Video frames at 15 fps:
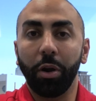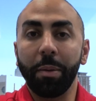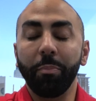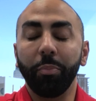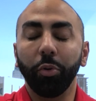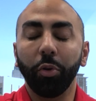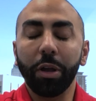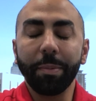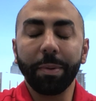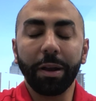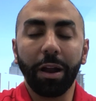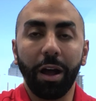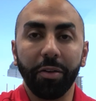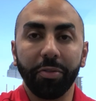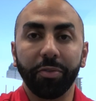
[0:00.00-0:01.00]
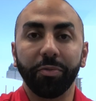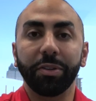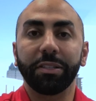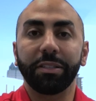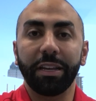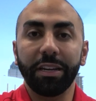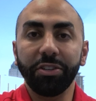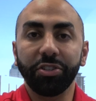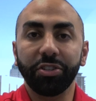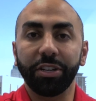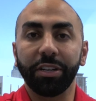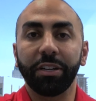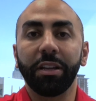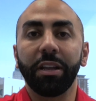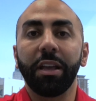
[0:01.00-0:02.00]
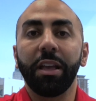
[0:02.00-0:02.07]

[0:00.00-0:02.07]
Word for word: employment authorization